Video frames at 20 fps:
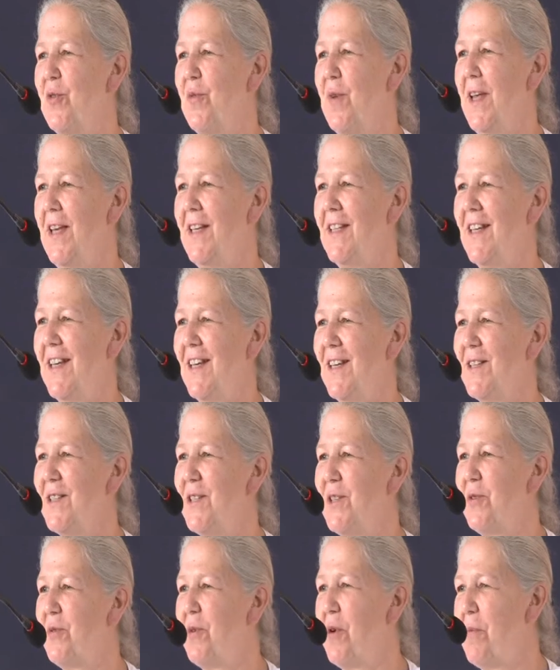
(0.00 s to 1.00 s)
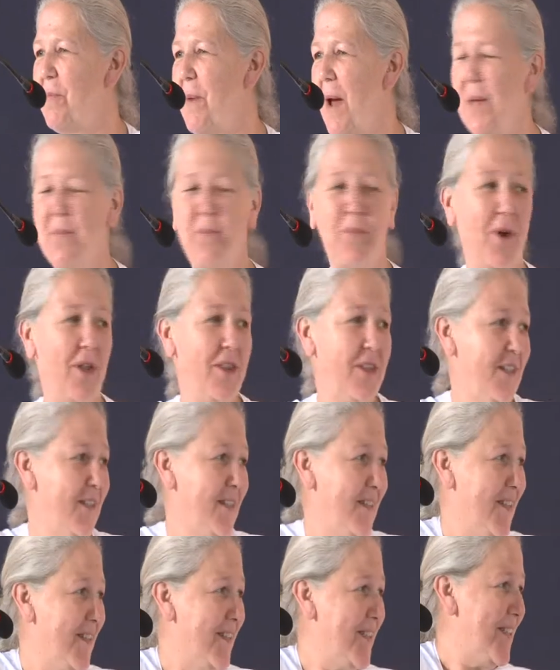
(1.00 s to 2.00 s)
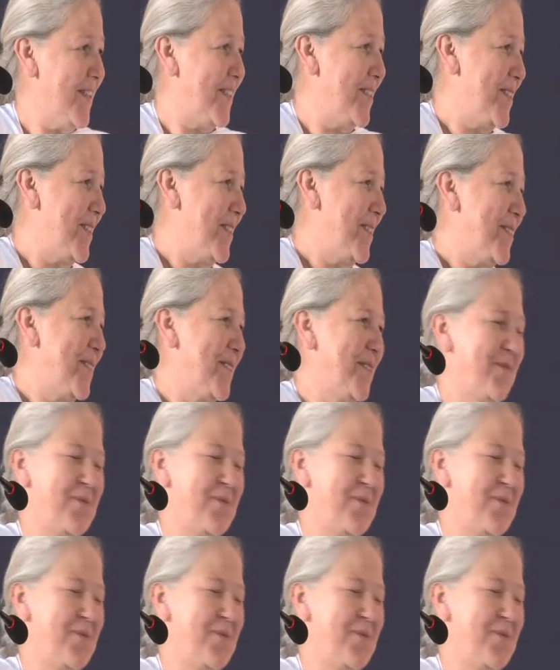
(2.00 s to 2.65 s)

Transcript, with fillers: greetings to all my brothers and sisters.